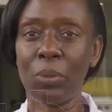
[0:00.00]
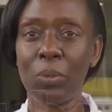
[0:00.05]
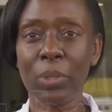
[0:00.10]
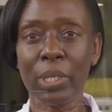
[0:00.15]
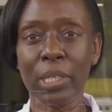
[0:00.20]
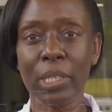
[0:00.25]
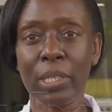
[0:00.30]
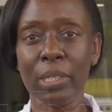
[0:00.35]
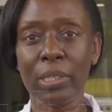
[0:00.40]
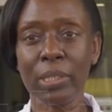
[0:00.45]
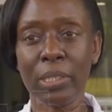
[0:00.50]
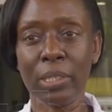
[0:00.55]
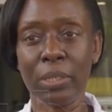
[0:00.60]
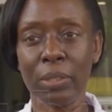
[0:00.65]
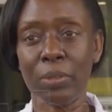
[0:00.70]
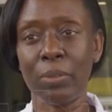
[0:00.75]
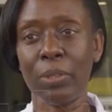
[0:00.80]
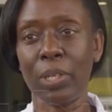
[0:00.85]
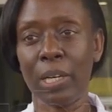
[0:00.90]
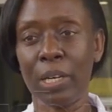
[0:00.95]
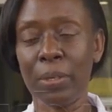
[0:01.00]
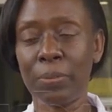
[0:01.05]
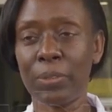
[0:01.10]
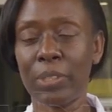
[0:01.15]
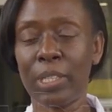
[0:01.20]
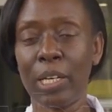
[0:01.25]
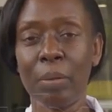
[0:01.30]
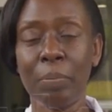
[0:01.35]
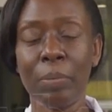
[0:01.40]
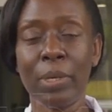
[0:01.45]
Looking
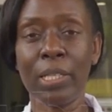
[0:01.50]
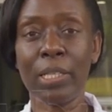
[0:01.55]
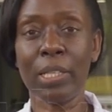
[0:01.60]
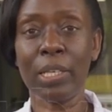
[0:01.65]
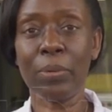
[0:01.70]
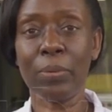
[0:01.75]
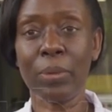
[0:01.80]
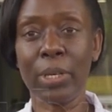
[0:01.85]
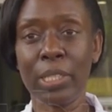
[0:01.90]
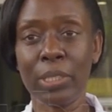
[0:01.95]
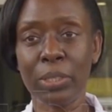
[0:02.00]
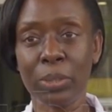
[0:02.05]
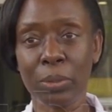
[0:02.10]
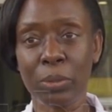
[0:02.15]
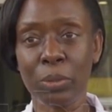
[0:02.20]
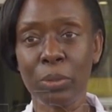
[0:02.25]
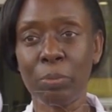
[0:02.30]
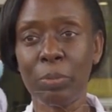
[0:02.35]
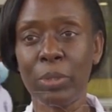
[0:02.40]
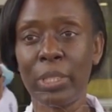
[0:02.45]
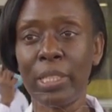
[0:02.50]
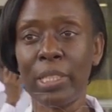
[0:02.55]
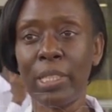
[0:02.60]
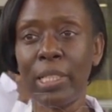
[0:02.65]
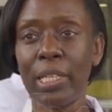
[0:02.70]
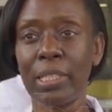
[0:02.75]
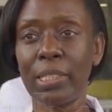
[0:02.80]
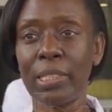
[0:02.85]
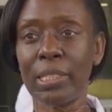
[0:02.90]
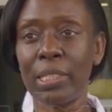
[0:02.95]
after a mother right through
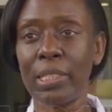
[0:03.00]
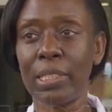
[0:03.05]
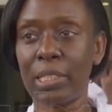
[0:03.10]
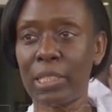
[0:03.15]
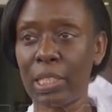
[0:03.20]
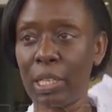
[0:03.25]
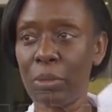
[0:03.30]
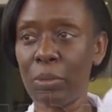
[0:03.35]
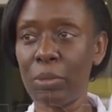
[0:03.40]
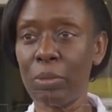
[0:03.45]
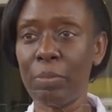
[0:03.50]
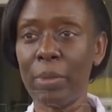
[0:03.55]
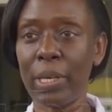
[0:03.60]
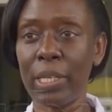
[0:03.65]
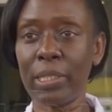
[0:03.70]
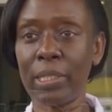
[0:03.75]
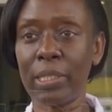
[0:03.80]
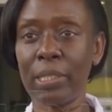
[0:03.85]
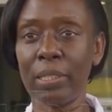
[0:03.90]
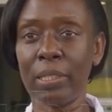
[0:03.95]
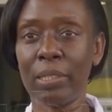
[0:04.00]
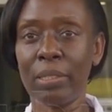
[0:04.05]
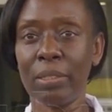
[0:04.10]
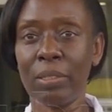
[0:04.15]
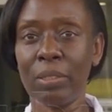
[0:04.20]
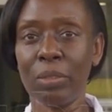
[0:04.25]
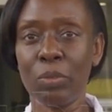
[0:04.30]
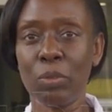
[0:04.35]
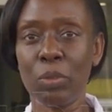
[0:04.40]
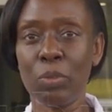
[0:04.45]
pregnancy, childbirth,
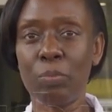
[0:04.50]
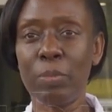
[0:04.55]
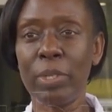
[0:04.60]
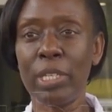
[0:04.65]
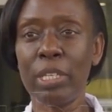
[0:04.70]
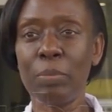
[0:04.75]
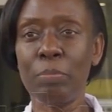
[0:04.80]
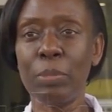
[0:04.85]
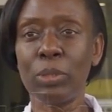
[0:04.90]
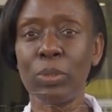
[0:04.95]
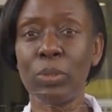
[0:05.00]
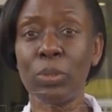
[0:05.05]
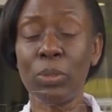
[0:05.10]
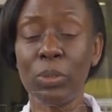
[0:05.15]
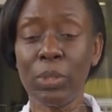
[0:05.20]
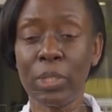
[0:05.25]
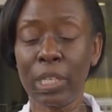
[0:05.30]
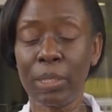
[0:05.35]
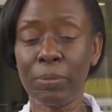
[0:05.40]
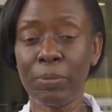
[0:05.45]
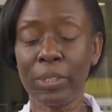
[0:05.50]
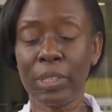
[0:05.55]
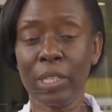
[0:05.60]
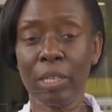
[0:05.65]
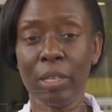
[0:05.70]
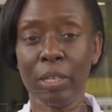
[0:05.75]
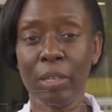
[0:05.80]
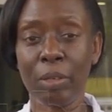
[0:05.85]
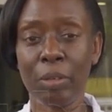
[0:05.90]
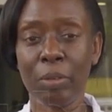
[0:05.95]
we've been able to look
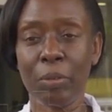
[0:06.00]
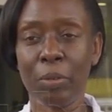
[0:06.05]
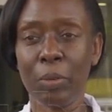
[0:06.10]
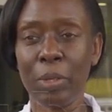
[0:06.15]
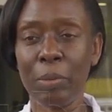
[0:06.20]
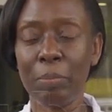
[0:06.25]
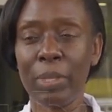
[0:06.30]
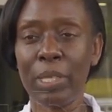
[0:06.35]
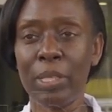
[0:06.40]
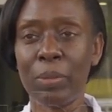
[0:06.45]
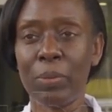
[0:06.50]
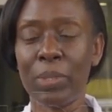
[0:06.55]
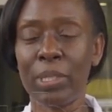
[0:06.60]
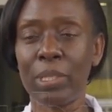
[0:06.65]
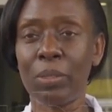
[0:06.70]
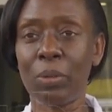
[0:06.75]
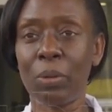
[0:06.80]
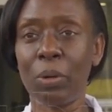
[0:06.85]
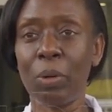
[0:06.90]
after women with